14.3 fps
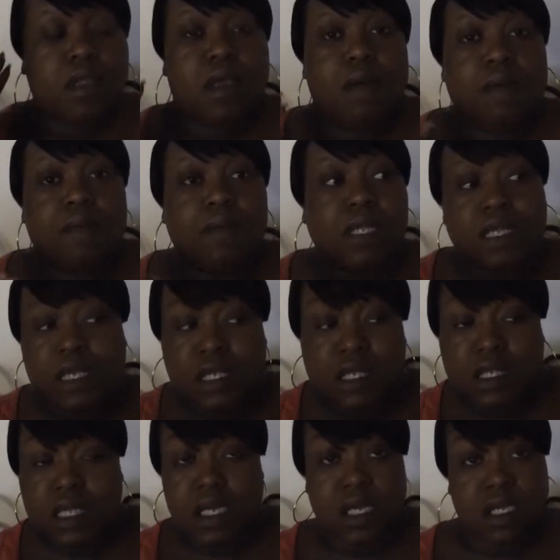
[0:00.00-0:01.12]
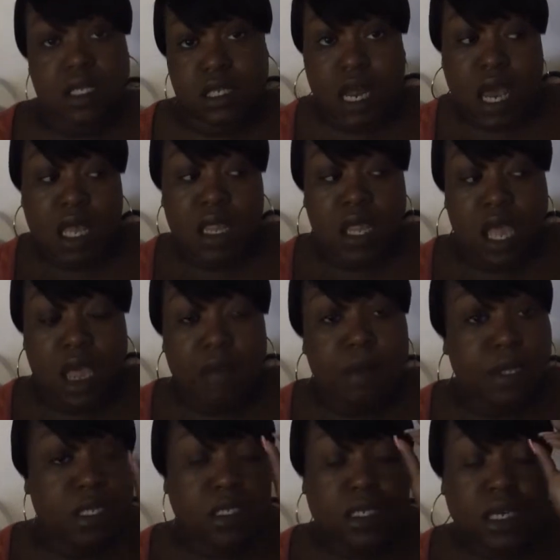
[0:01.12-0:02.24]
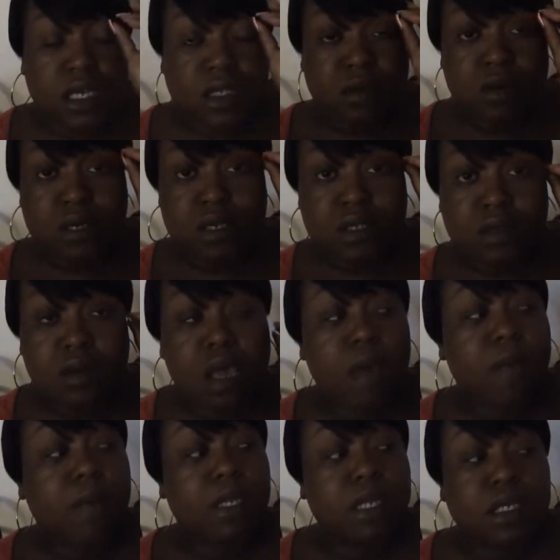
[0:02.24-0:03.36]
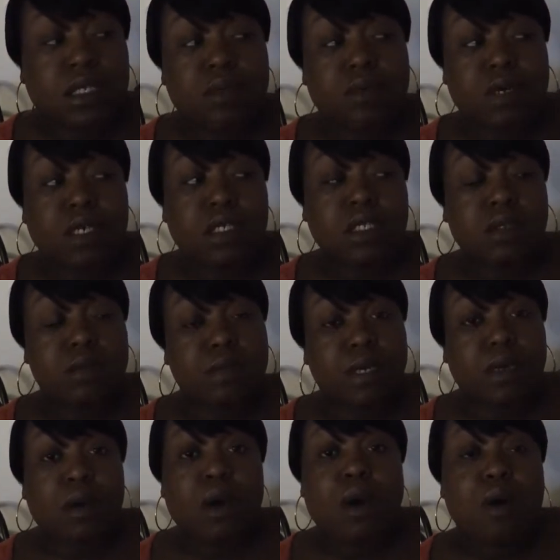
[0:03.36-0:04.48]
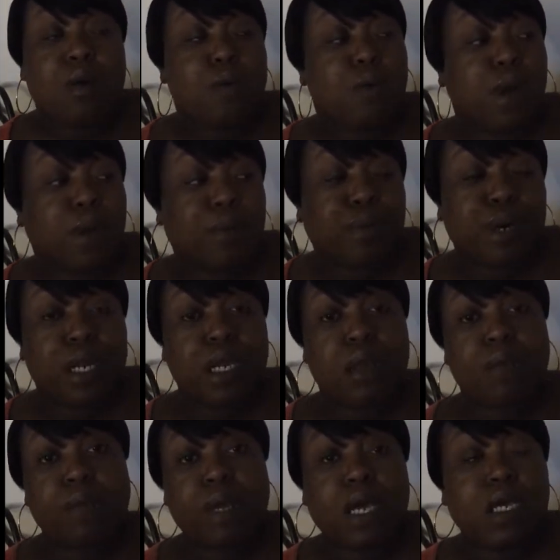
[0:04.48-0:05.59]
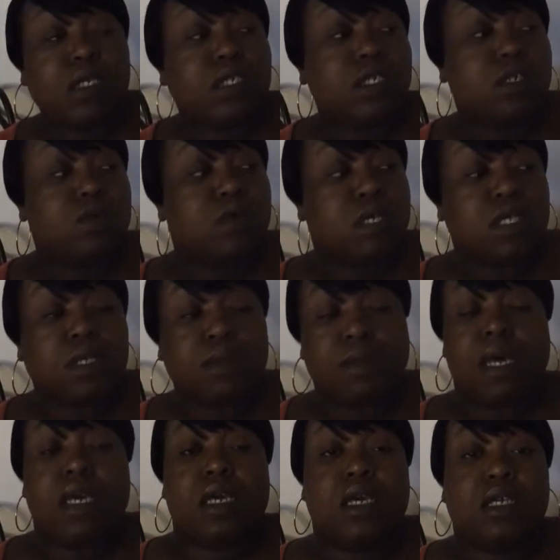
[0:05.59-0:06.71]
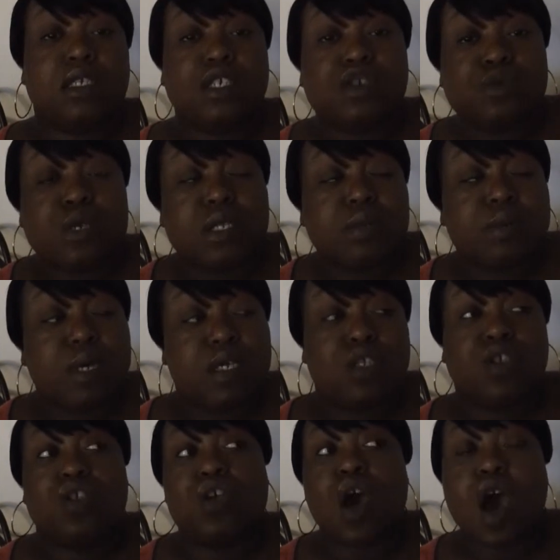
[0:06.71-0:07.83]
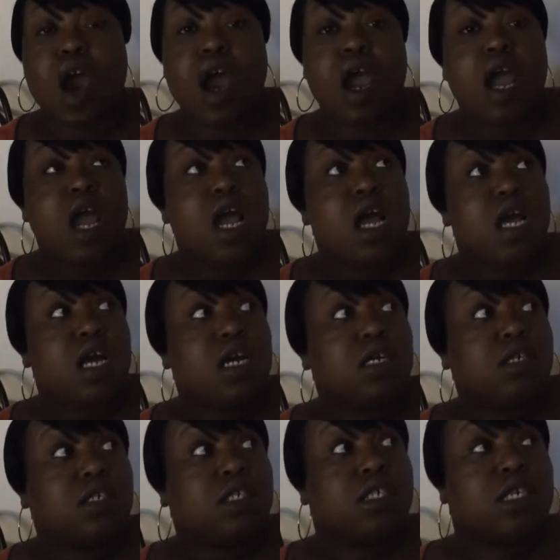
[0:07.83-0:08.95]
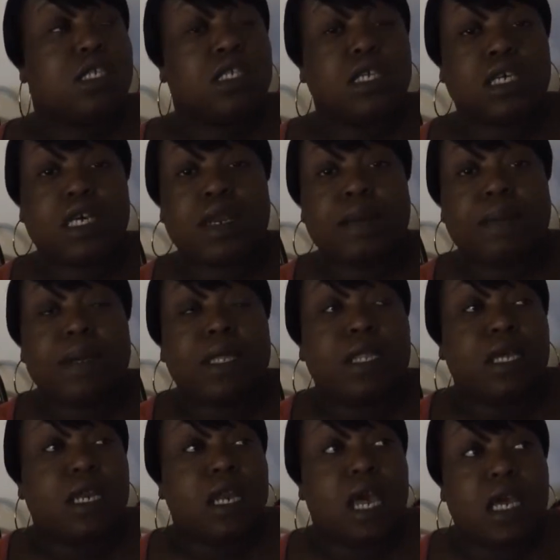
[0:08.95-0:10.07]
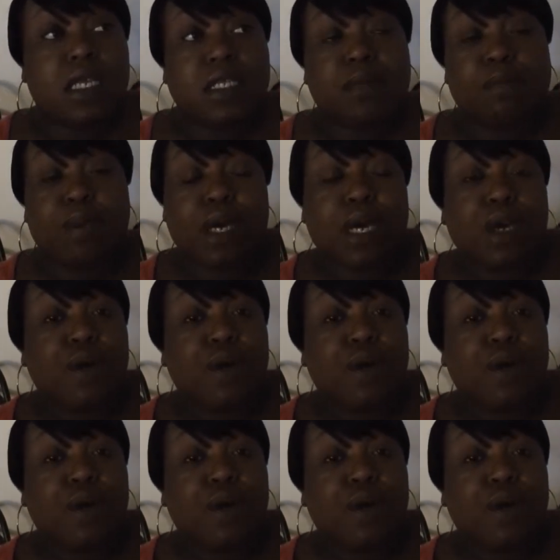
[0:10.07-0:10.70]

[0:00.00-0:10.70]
Melissa's thing is not that. Melissa doesn't want to do that. Melissa wants to be with Pretty in Pink. She wants to make it. She wants to be a star. She's looking to be the next big